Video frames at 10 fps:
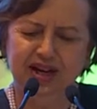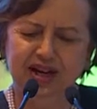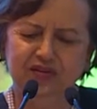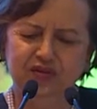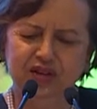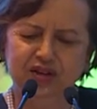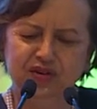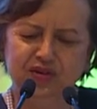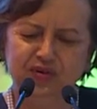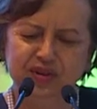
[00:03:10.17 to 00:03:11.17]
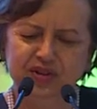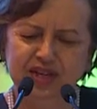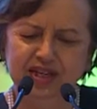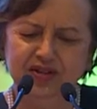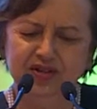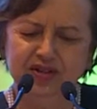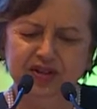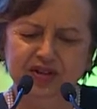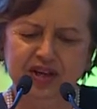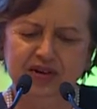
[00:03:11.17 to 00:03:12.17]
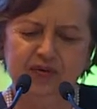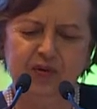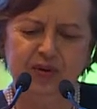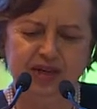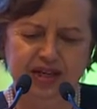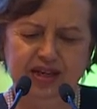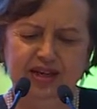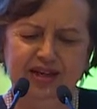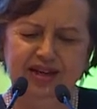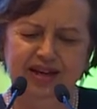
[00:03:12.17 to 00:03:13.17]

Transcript: and such resilience is therefore key.